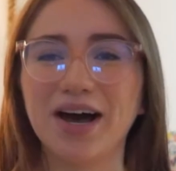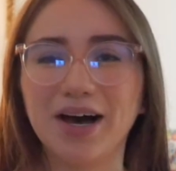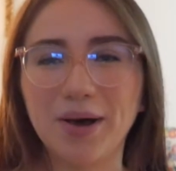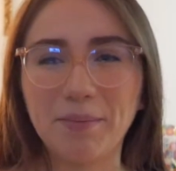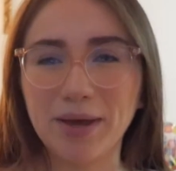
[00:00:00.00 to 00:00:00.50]

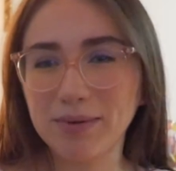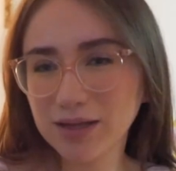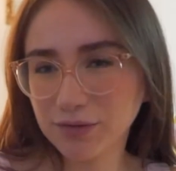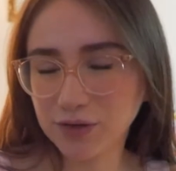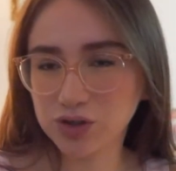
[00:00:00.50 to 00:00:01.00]
Maybe in
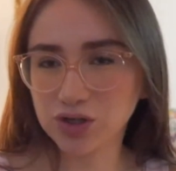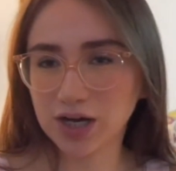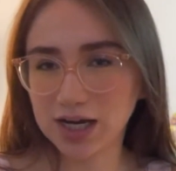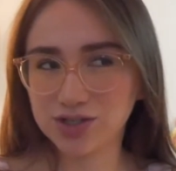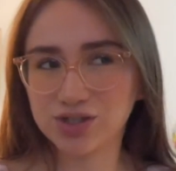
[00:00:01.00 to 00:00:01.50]
the future.
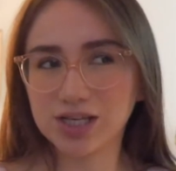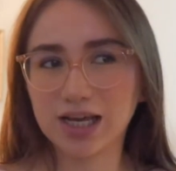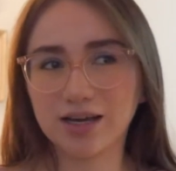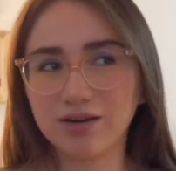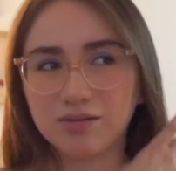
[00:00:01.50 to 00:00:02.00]
I just,
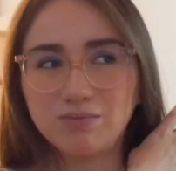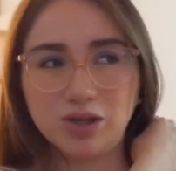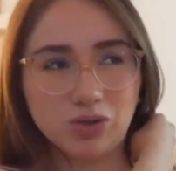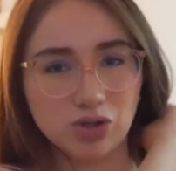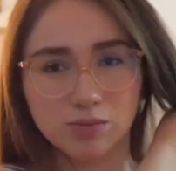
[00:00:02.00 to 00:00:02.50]
like,
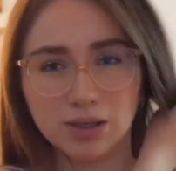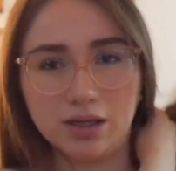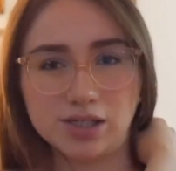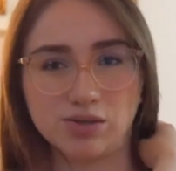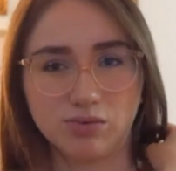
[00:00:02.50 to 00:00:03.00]
YouTube and
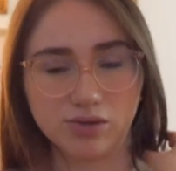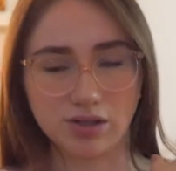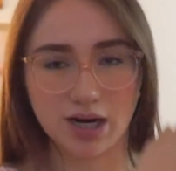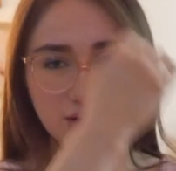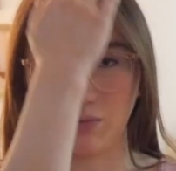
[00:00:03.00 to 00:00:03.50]
its rules
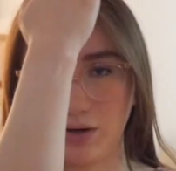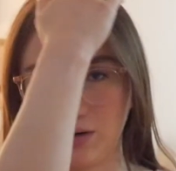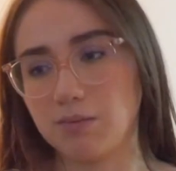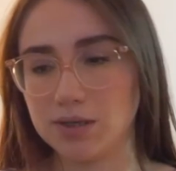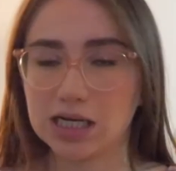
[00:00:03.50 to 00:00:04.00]
are kind of
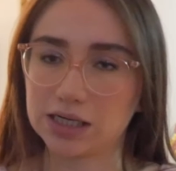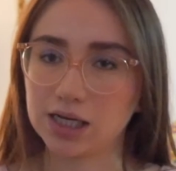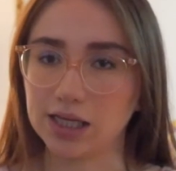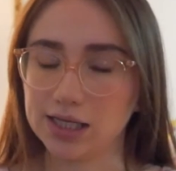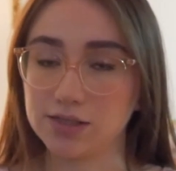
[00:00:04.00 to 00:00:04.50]
weird. I mean,
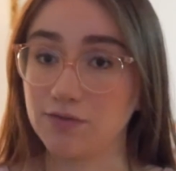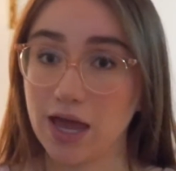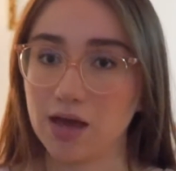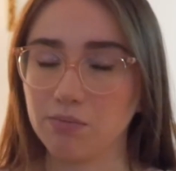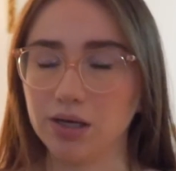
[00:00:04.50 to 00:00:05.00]
technically it's
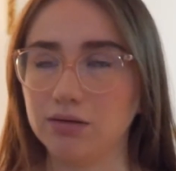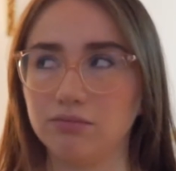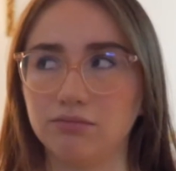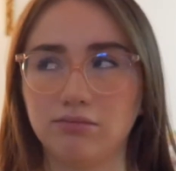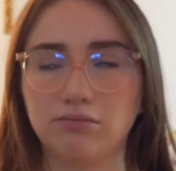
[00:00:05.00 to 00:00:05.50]
fake, but
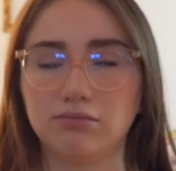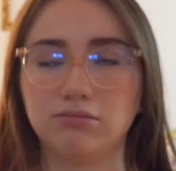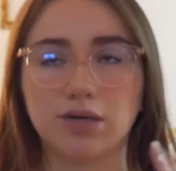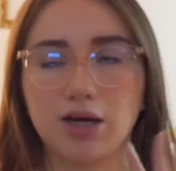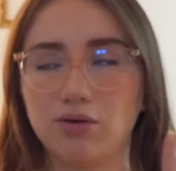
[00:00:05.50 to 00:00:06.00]

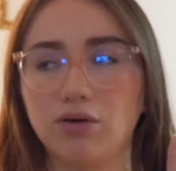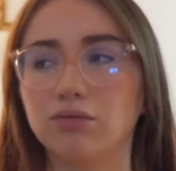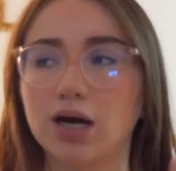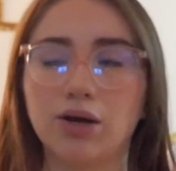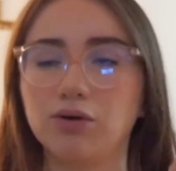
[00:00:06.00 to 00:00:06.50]
I don't know.
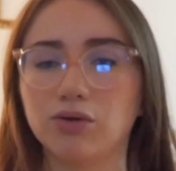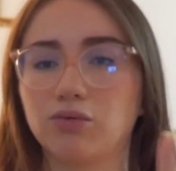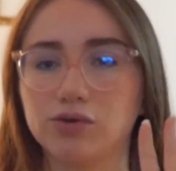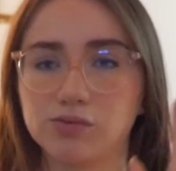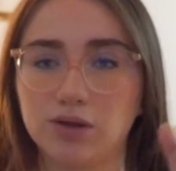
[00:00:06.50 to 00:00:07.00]
I don't know the
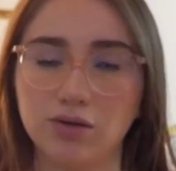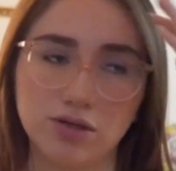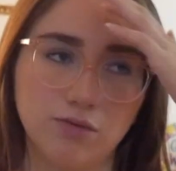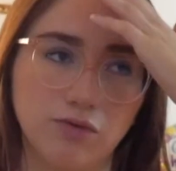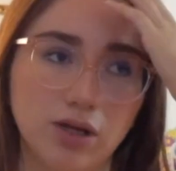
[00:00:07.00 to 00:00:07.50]
rules with
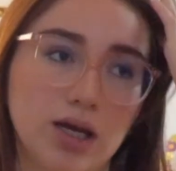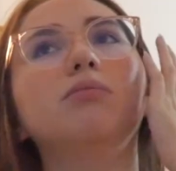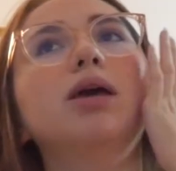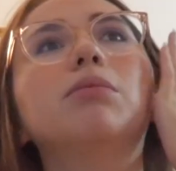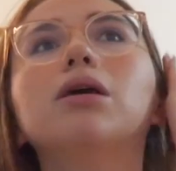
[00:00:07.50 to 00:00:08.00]
YouTube fully.
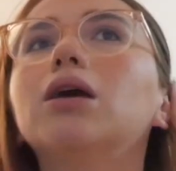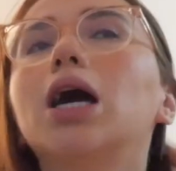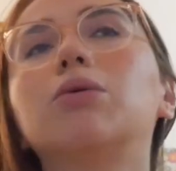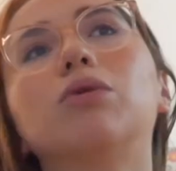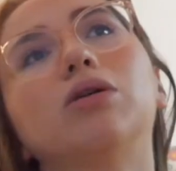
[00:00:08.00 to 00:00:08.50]
Maybe
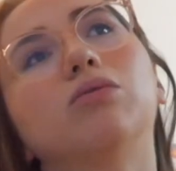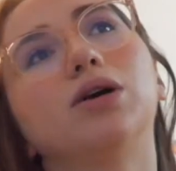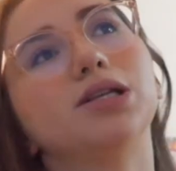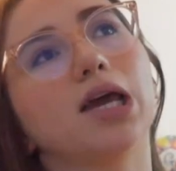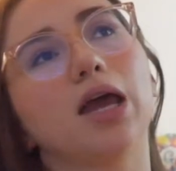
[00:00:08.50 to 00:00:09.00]
I will
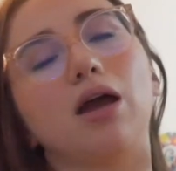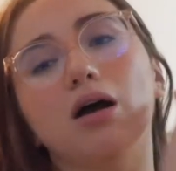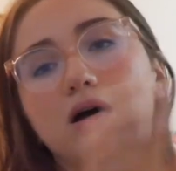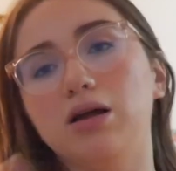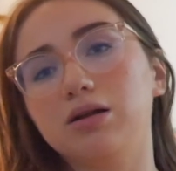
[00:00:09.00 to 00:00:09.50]
one day
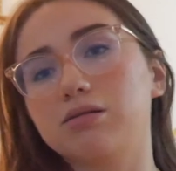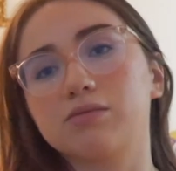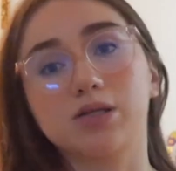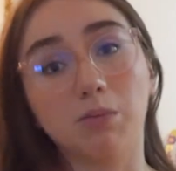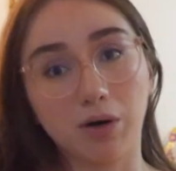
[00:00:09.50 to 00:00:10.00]
on
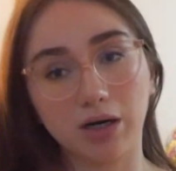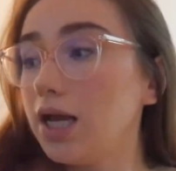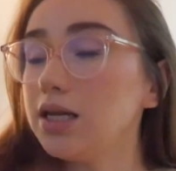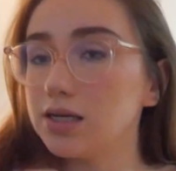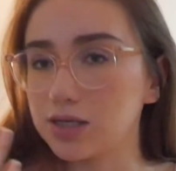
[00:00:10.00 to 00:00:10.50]
somewhere.
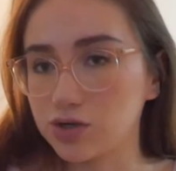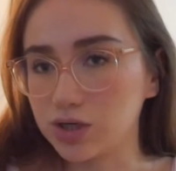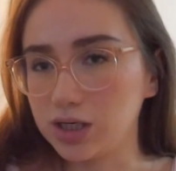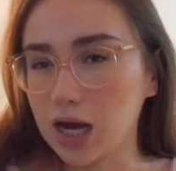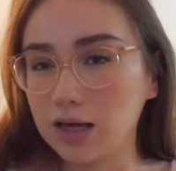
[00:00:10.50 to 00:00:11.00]
In
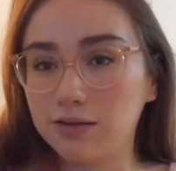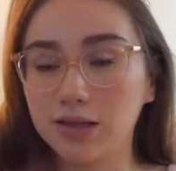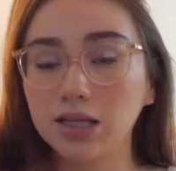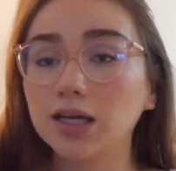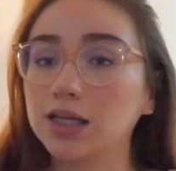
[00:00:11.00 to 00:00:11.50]
addition, I
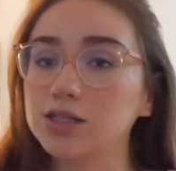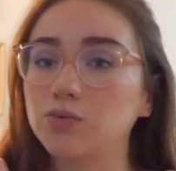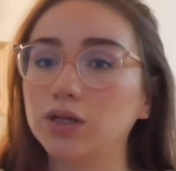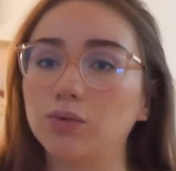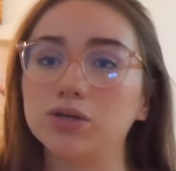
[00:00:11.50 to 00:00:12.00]
think that that's
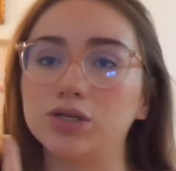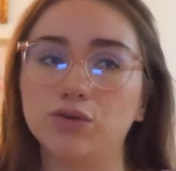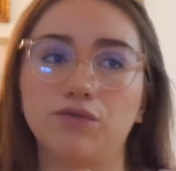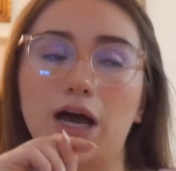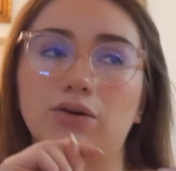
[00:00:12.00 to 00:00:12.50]
when they would do
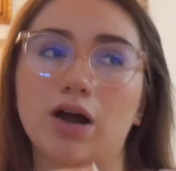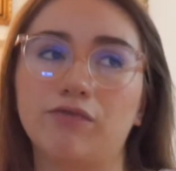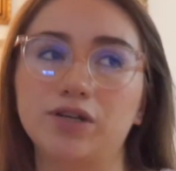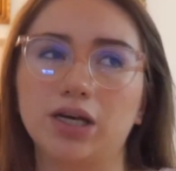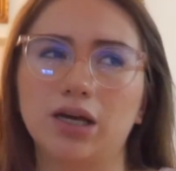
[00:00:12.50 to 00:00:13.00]
fat
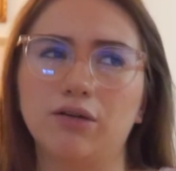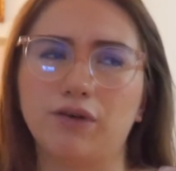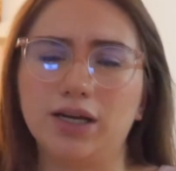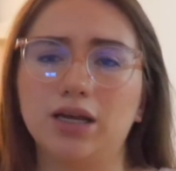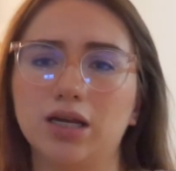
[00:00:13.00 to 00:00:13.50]
grafting if
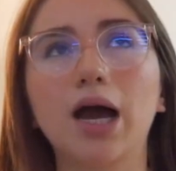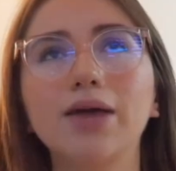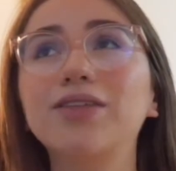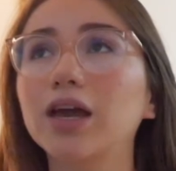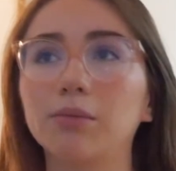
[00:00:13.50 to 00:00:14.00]
I need it. I
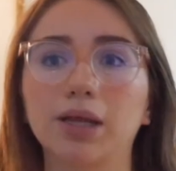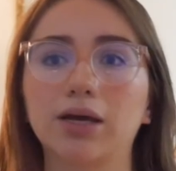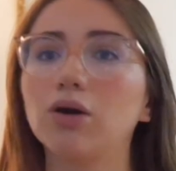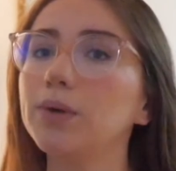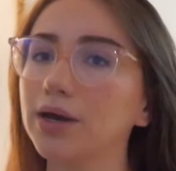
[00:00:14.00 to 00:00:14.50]
think I'm
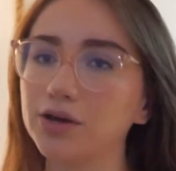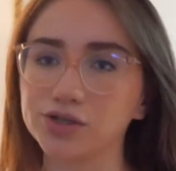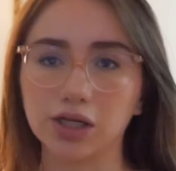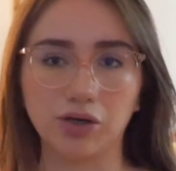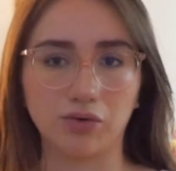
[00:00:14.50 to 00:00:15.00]
like, oh my gosh,
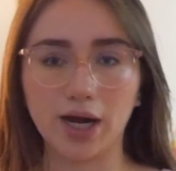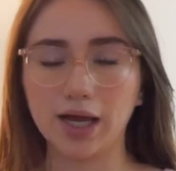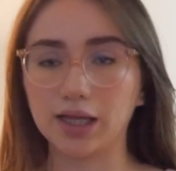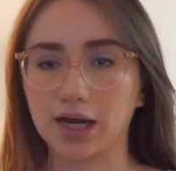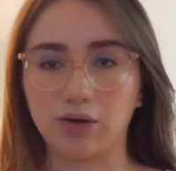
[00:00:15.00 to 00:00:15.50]
I look
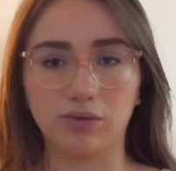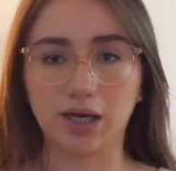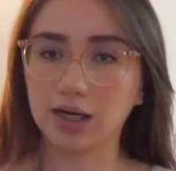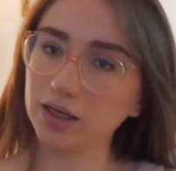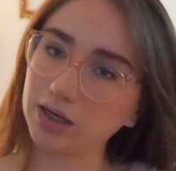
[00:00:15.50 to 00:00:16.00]
great. Like, I don't
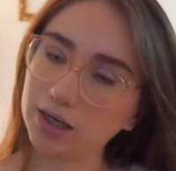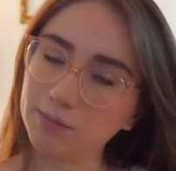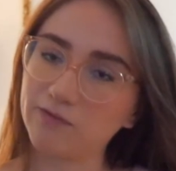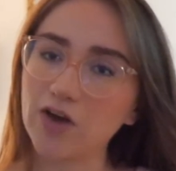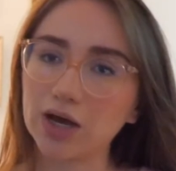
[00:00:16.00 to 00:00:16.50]
think I need any
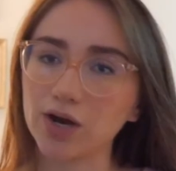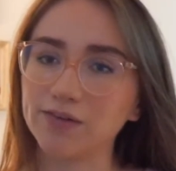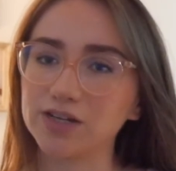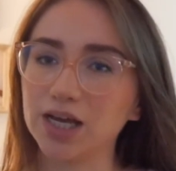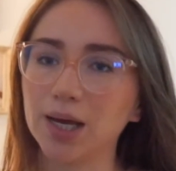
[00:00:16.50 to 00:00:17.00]
fat
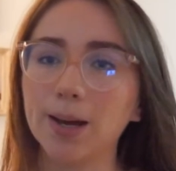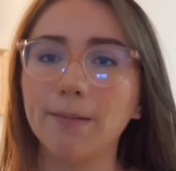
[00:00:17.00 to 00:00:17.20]
grafting.